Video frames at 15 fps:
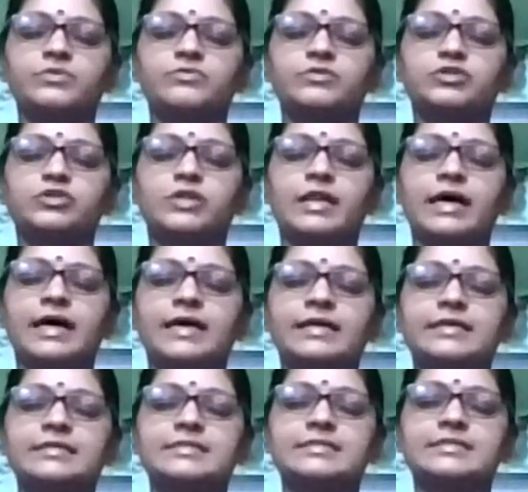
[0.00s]

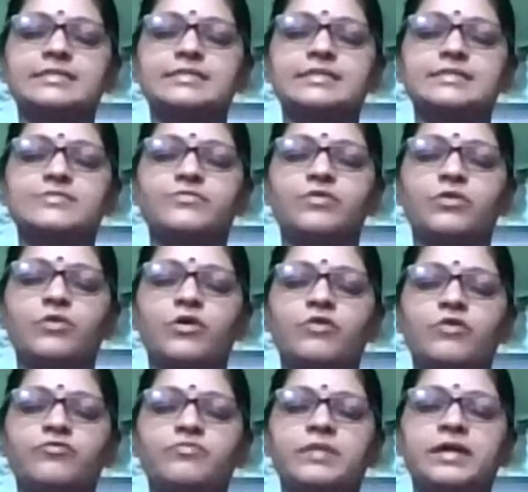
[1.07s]
visualize this flow
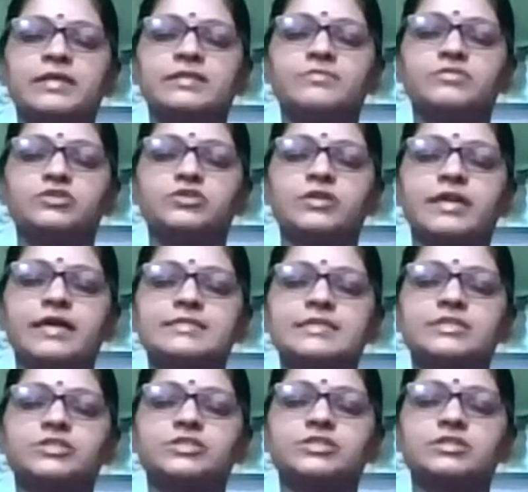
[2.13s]
of breath
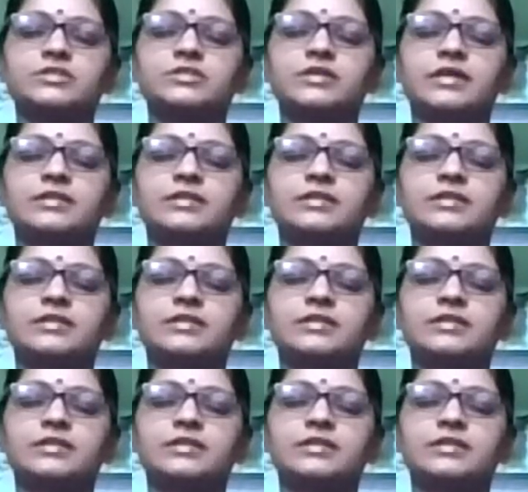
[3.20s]
visualization,